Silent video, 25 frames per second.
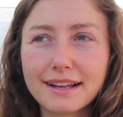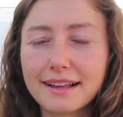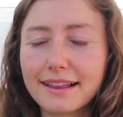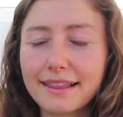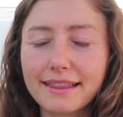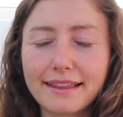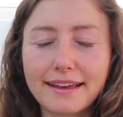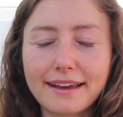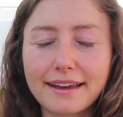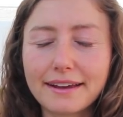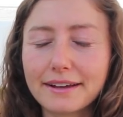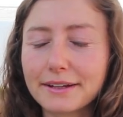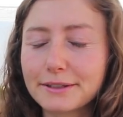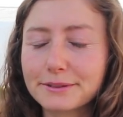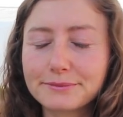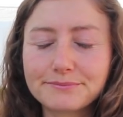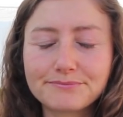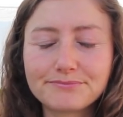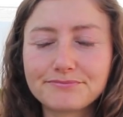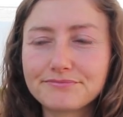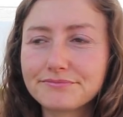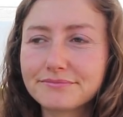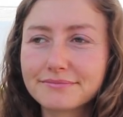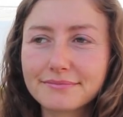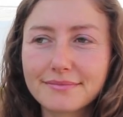like
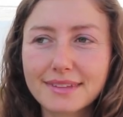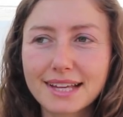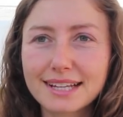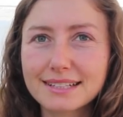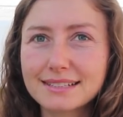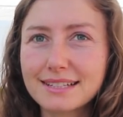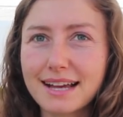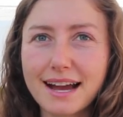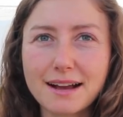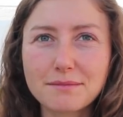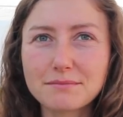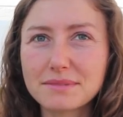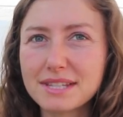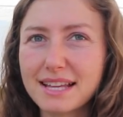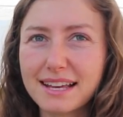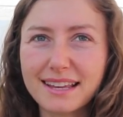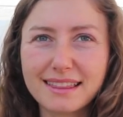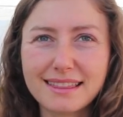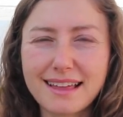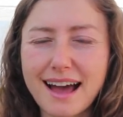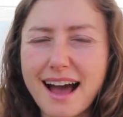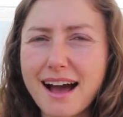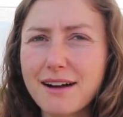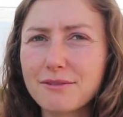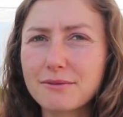times like
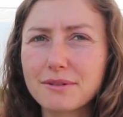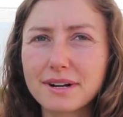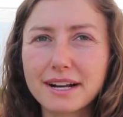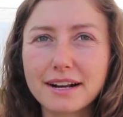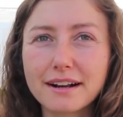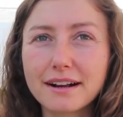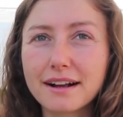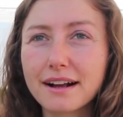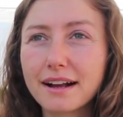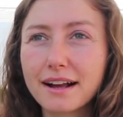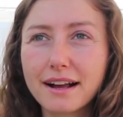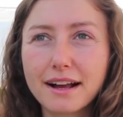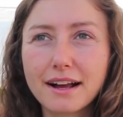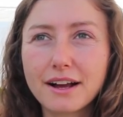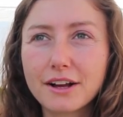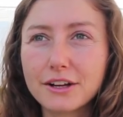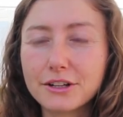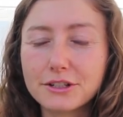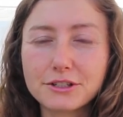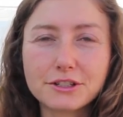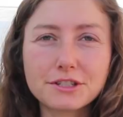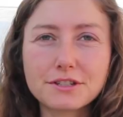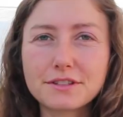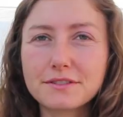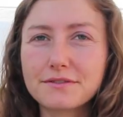that where
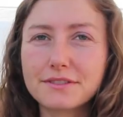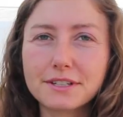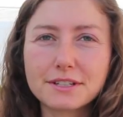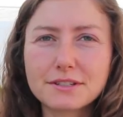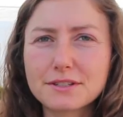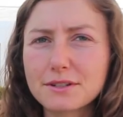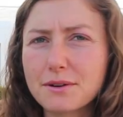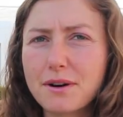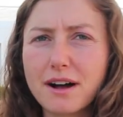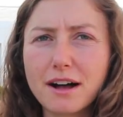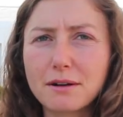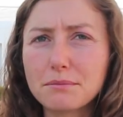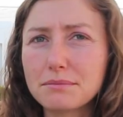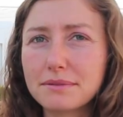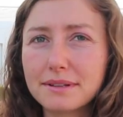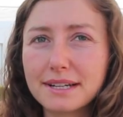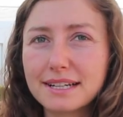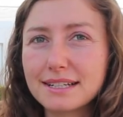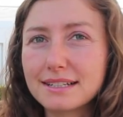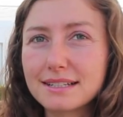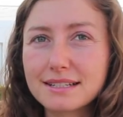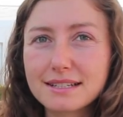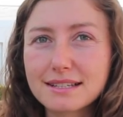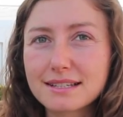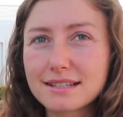you just feel so
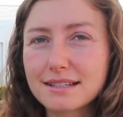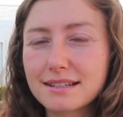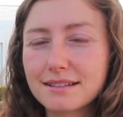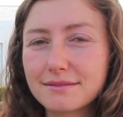helpless.